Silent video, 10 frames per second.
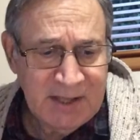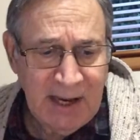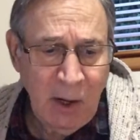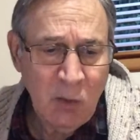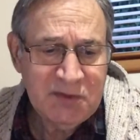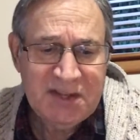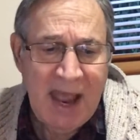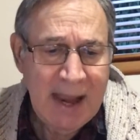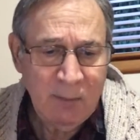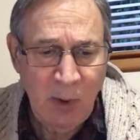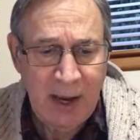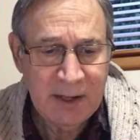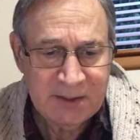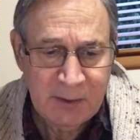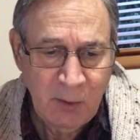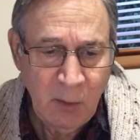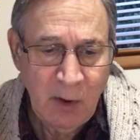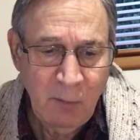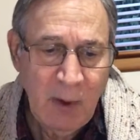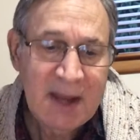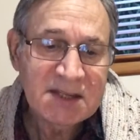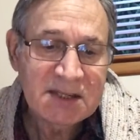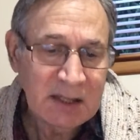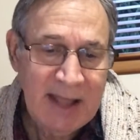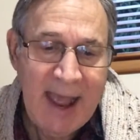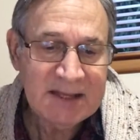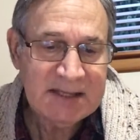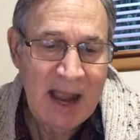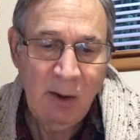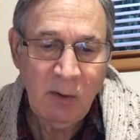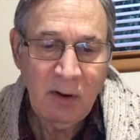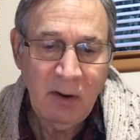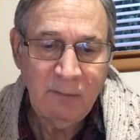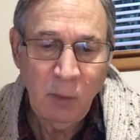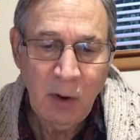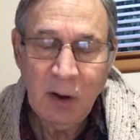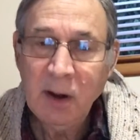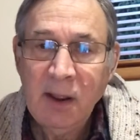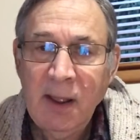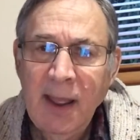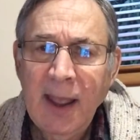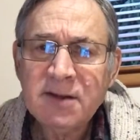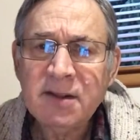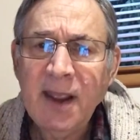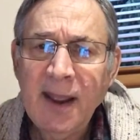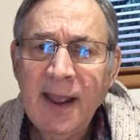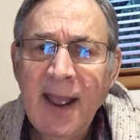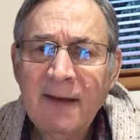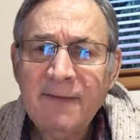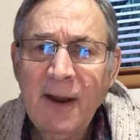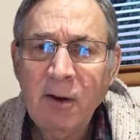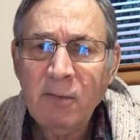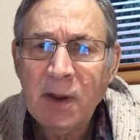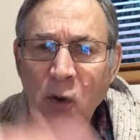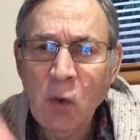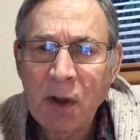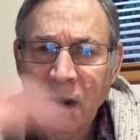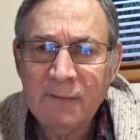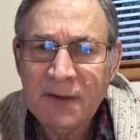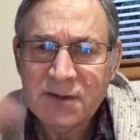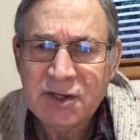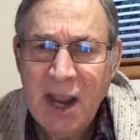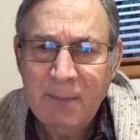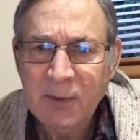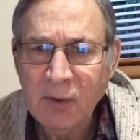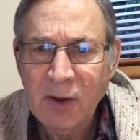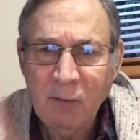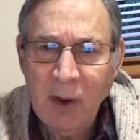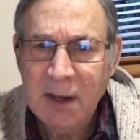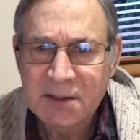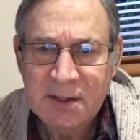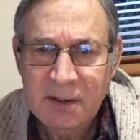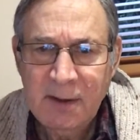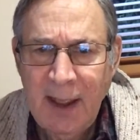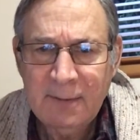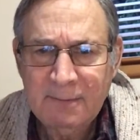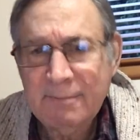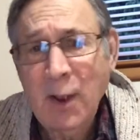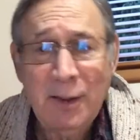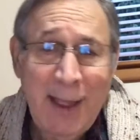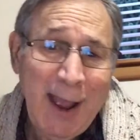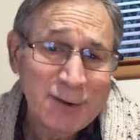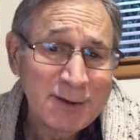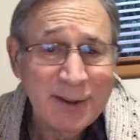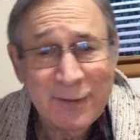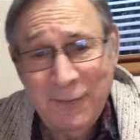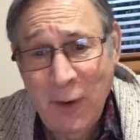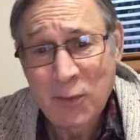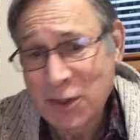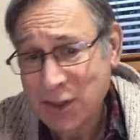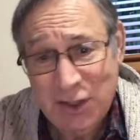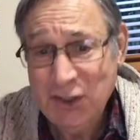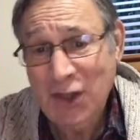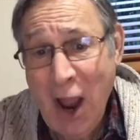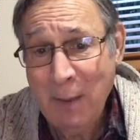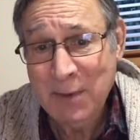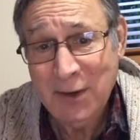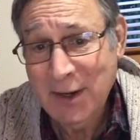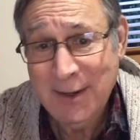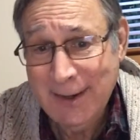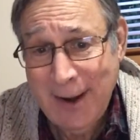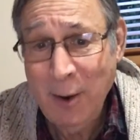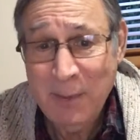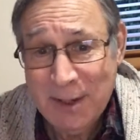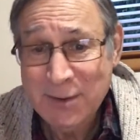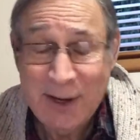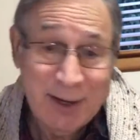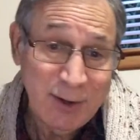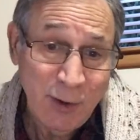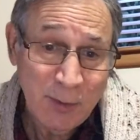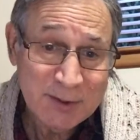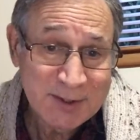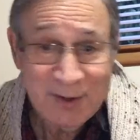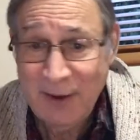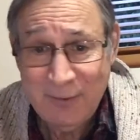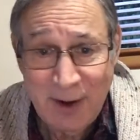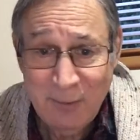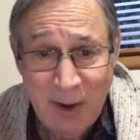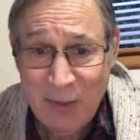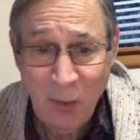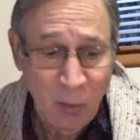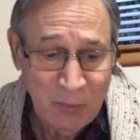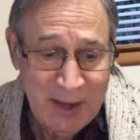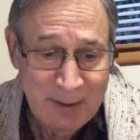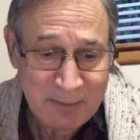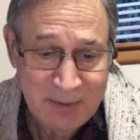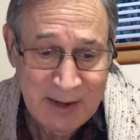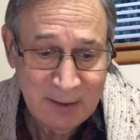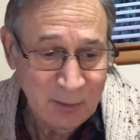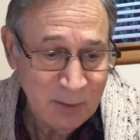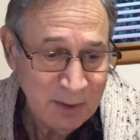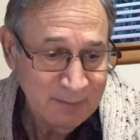that go sideways or erase the last hour of work. Actually, I had a half-hour recording of this chapter erased. Actually, the phone just stopped and didn't tell me, so I didn't notice till after I'd read the whole damn thing to a